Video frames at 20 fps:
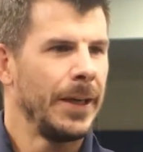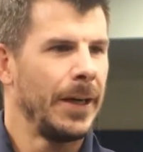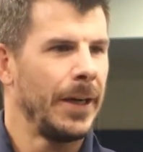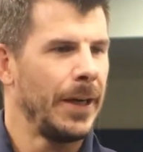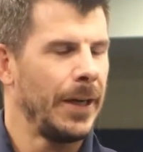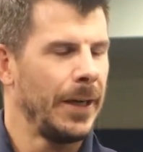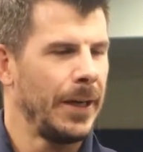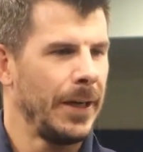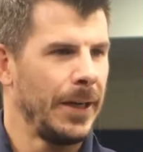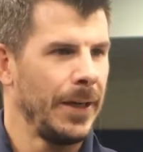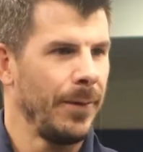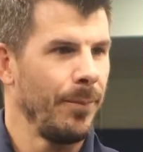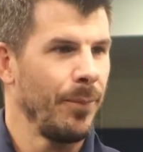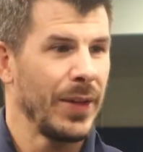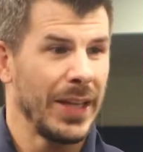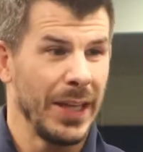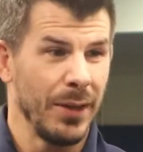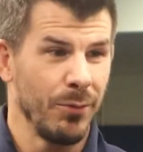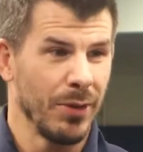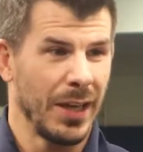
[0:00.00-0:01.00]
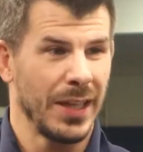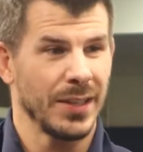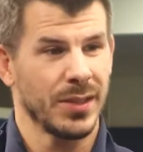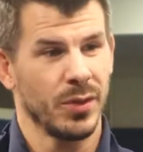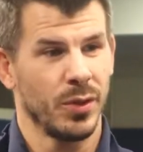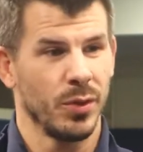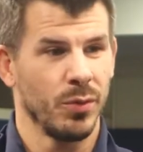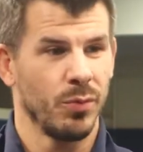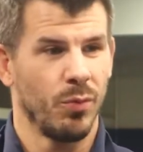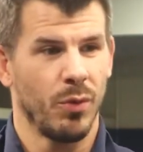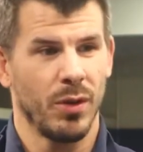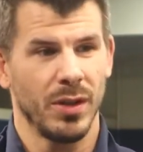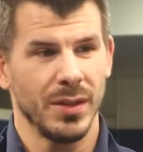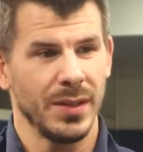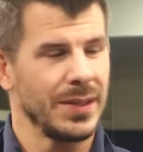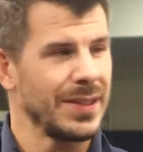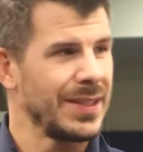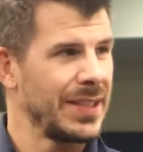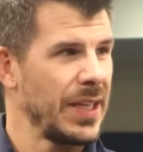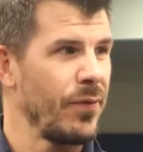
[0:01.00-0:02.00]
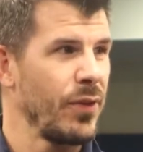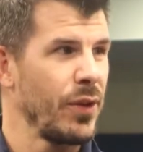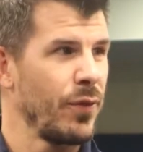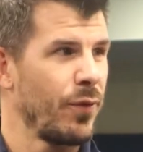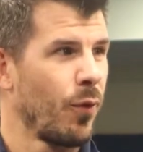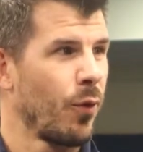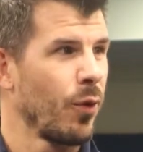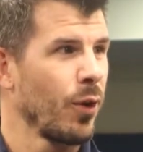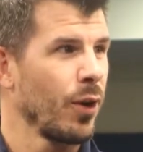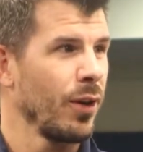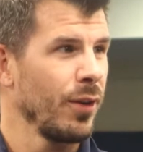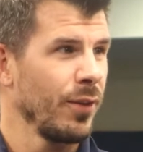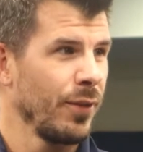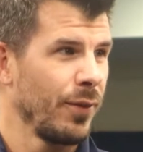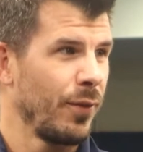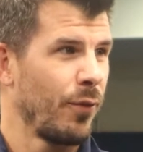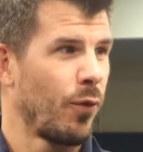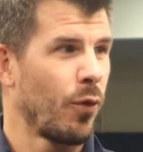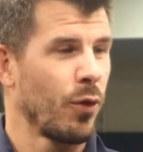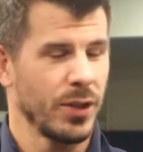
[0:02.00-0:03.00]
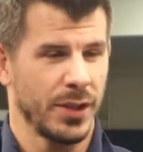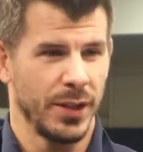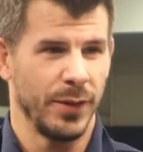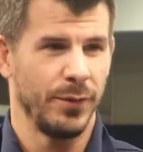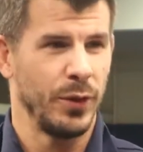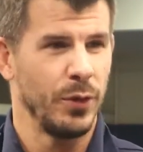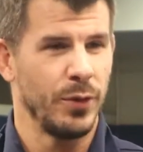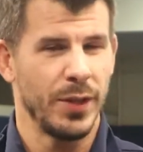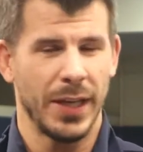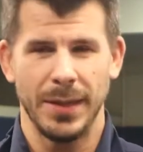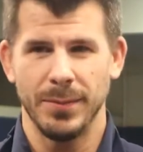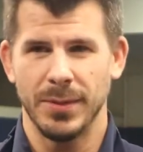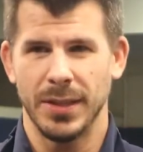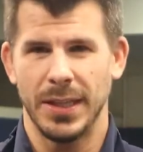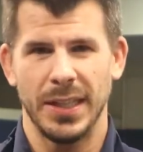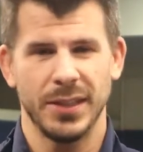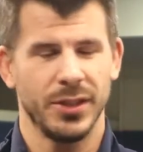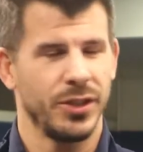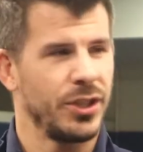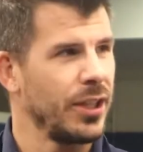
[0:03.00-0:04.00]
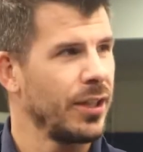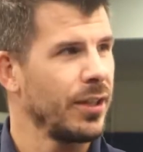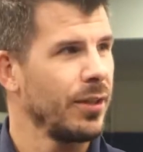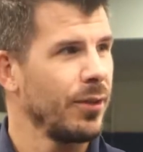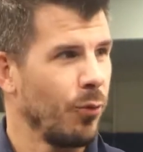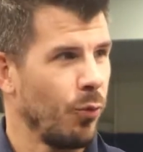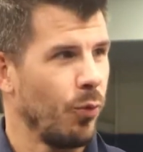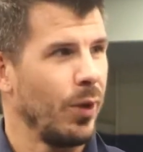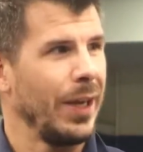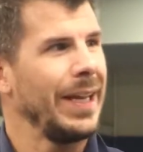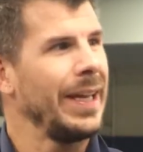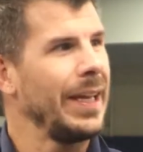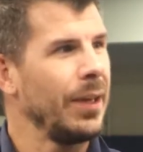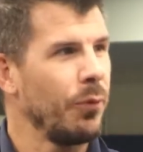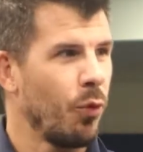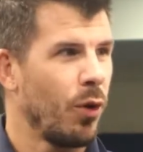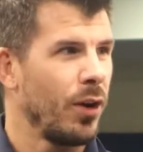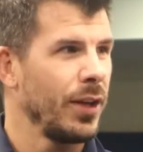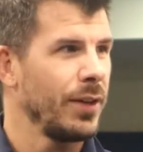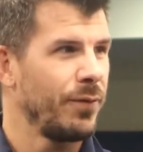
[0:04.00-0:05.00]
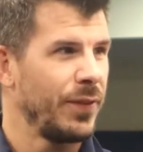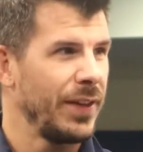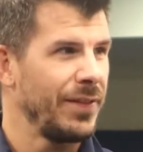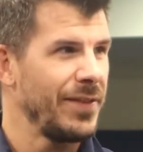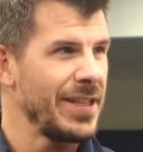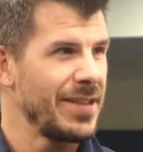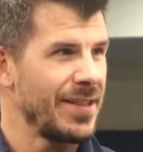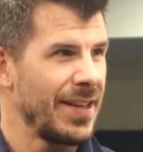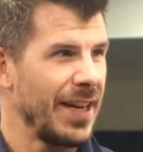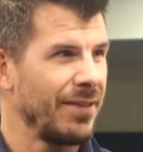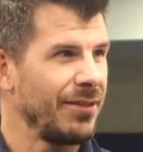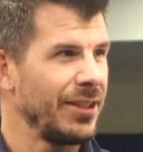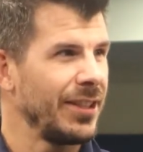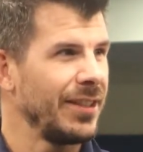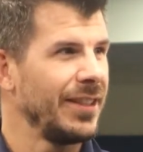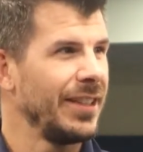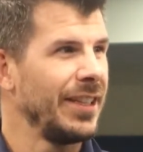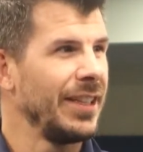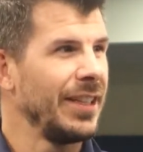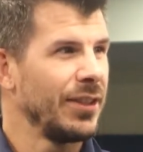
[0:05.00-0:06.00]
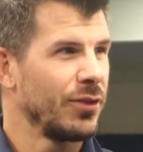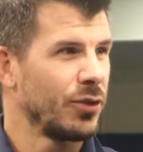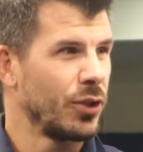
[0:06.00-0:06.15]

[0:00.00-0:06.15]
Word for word: Um, he wrestled 174 for us a few times last year, weighing 157. Mm-hmm.